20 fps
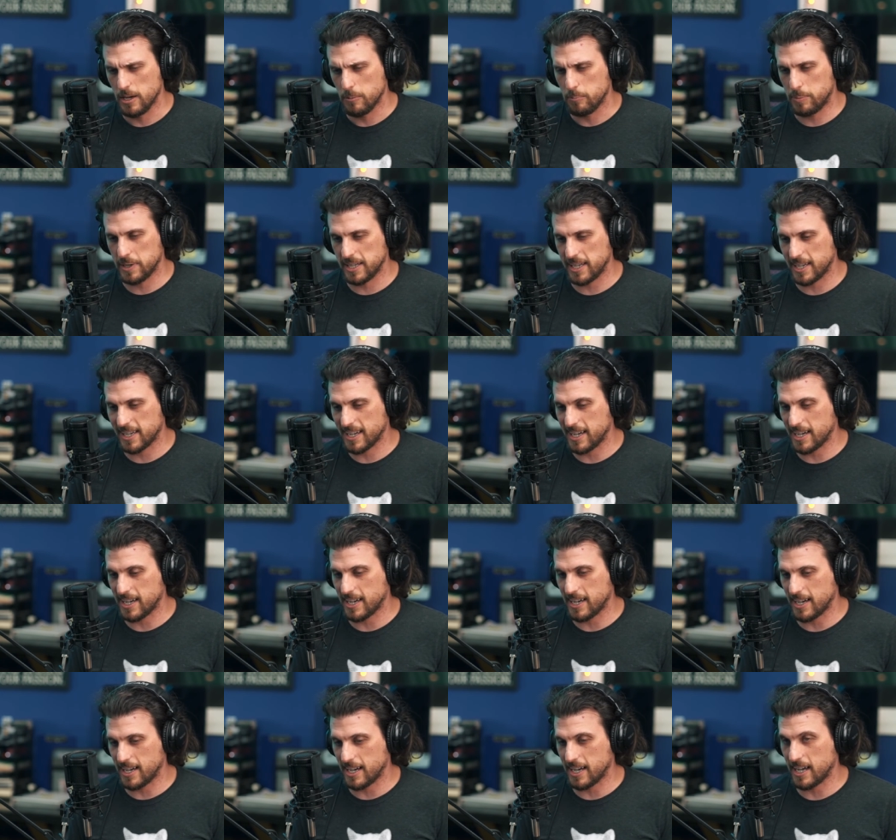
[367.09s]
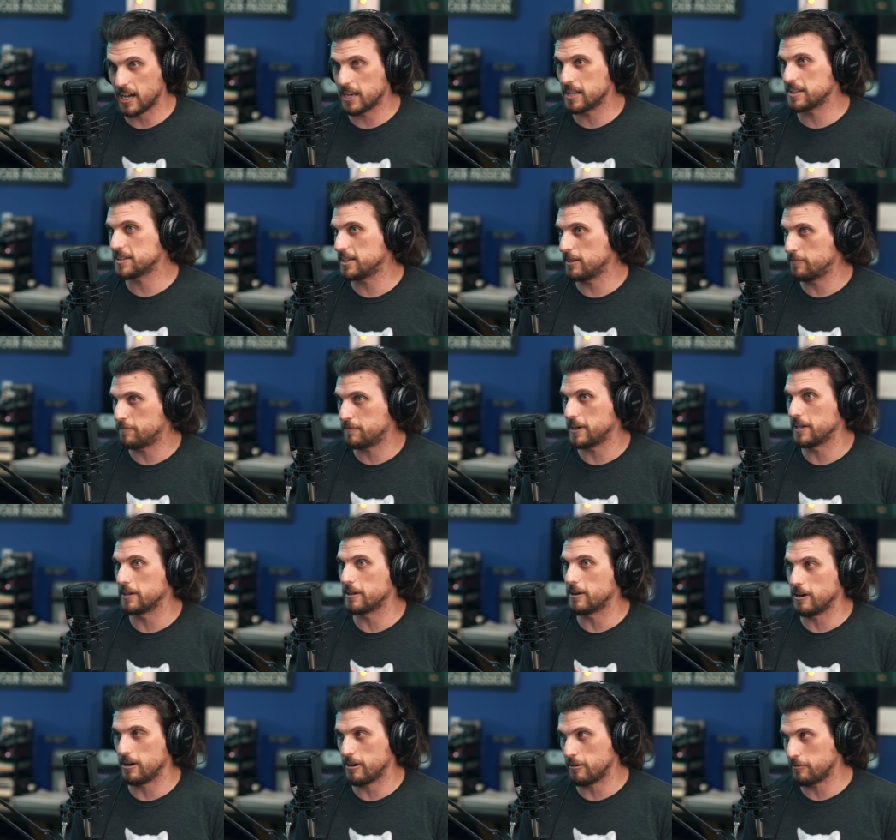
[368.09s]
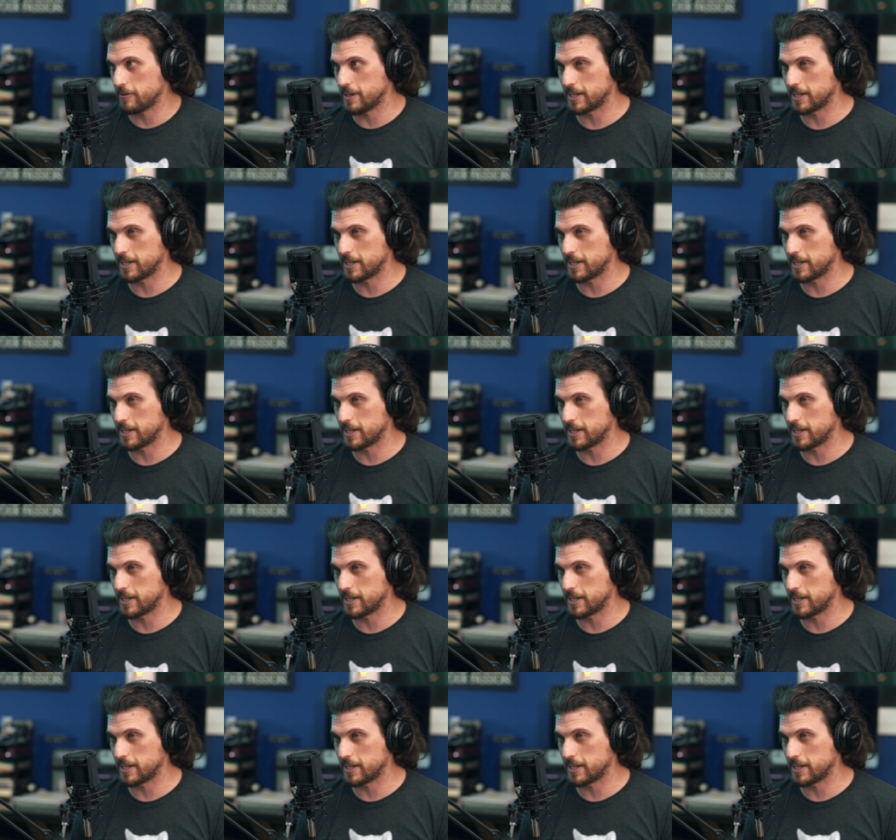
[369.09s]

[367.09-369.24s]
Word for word: But like I honestly felt off.